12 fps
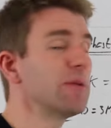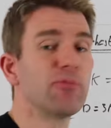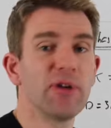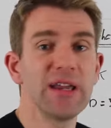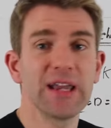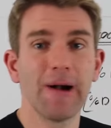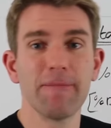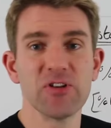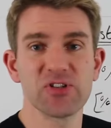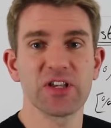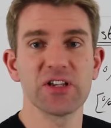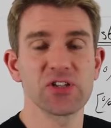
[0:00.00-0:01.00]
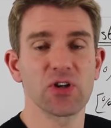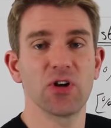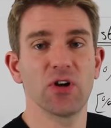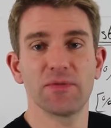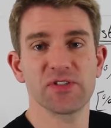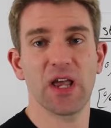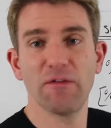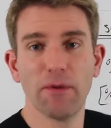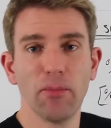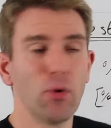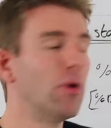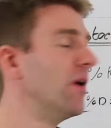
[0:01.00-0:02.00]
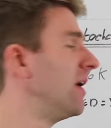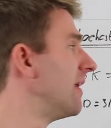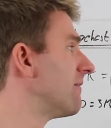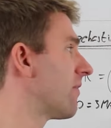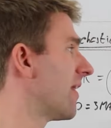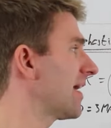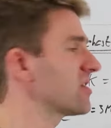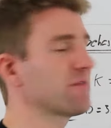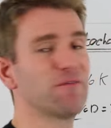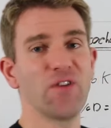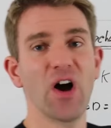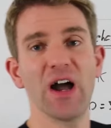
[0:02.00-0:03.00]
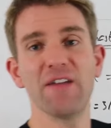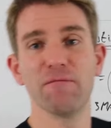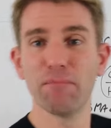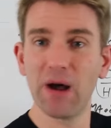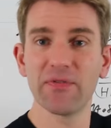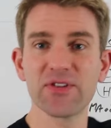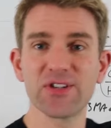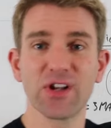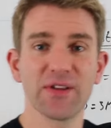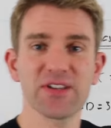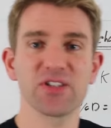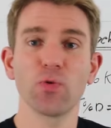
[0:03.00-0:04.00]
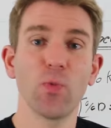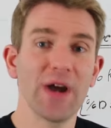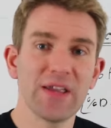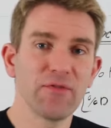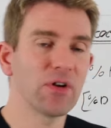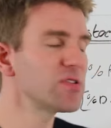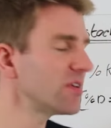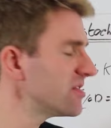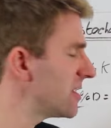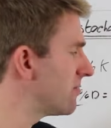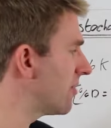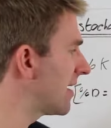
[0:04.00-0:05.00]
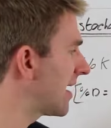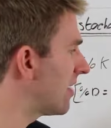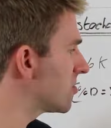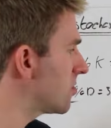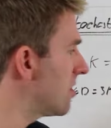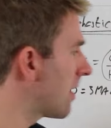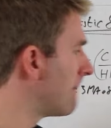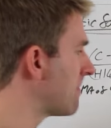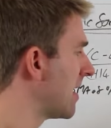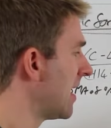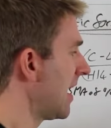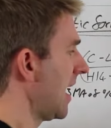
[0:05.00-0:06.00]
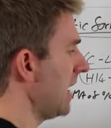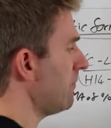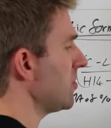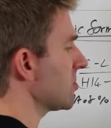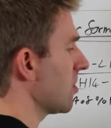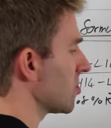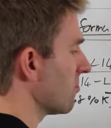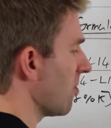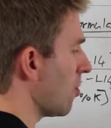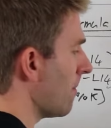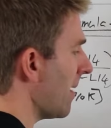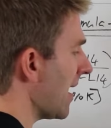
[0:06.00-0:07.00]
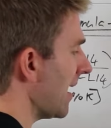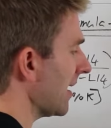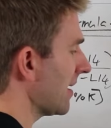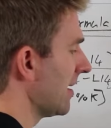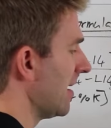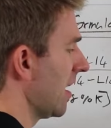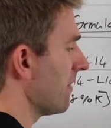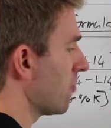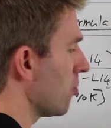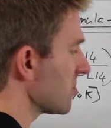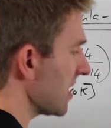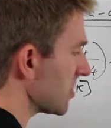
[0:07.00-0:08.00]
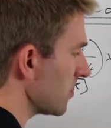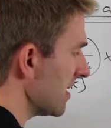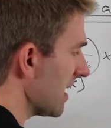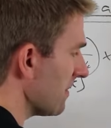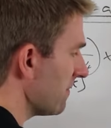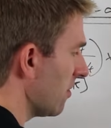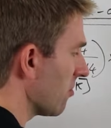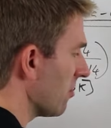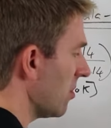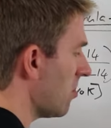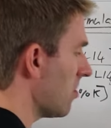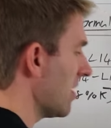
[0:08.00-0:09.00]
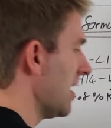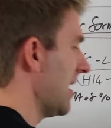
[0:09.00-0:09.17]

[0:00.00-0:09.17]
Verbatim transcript: breakout, and this thing is, could stay overbought for the next five months. You know, that's the way way volatility breakouts work. And if we start to roll back, and of course, as we get further along,